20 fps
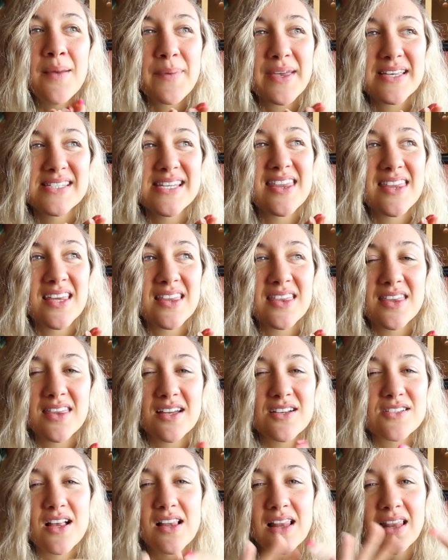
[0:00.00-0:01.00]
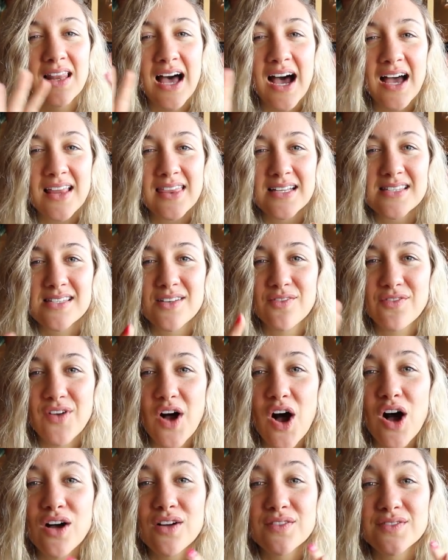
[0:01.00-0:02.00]
Because I think that there's a lot that's
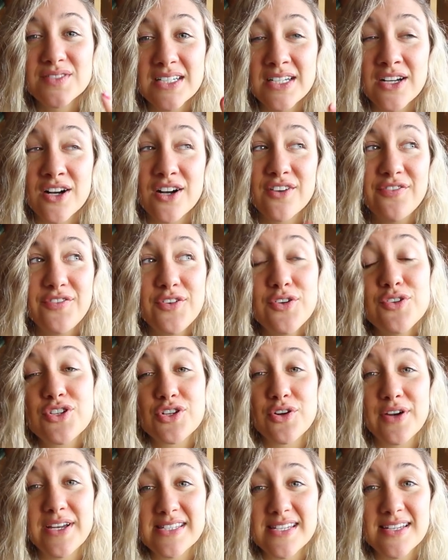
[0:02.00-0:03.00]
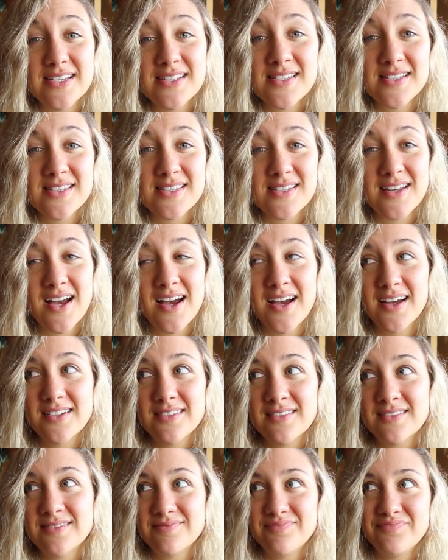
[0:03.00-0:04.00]
involved in our food choices. It's not
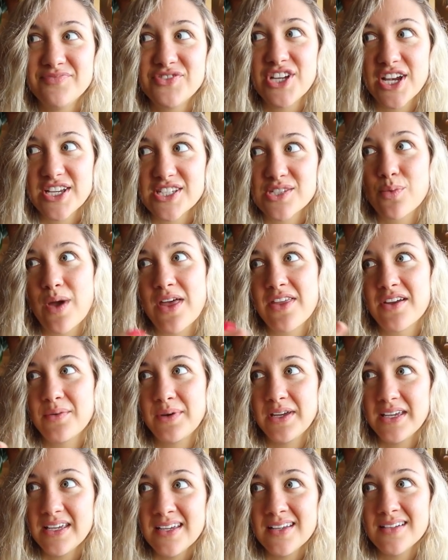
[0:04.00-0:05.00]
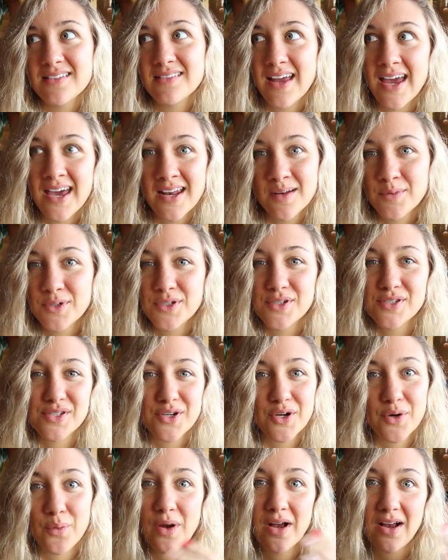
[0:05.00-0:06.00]
just whether we eat animals
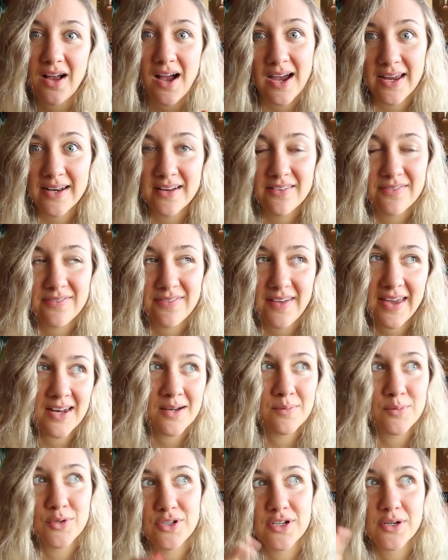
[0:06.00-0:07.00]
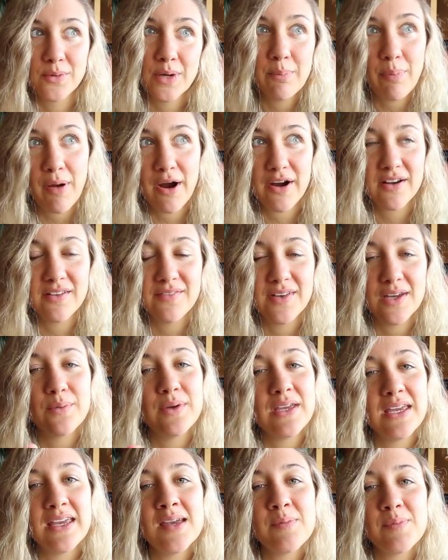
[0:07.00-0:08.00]
or what kind of animal or what part of it
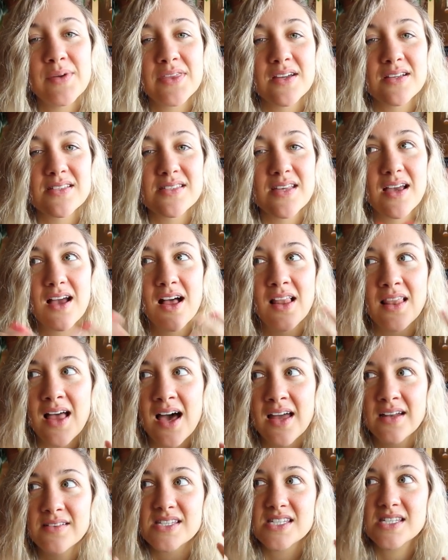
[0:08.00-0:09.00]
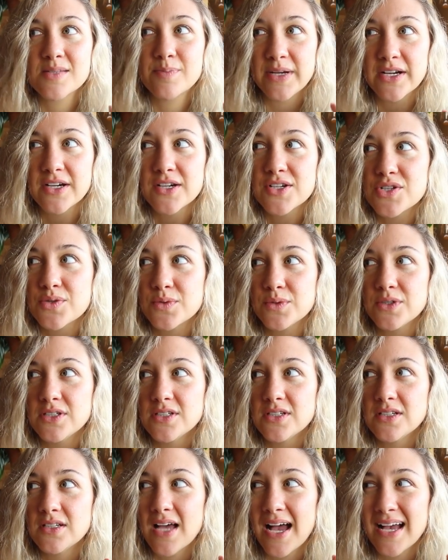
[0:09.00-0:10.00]
we eat, but there's like a lot of
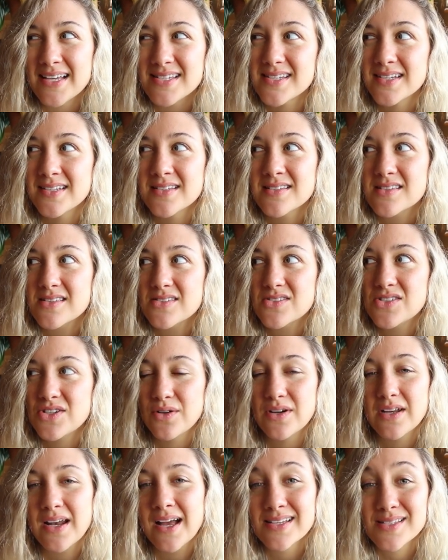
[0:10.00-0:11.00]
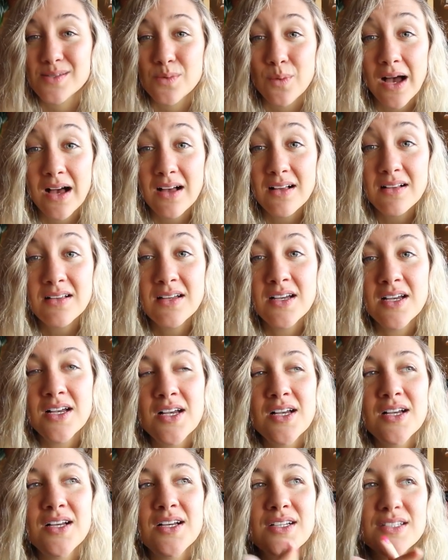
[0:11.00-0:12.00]
spiritual essence to it as well.
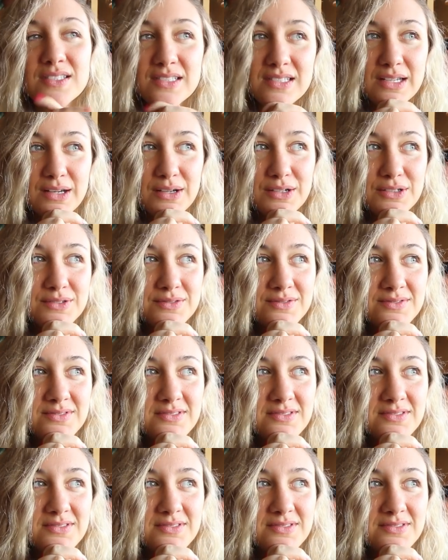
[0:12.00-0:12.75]
So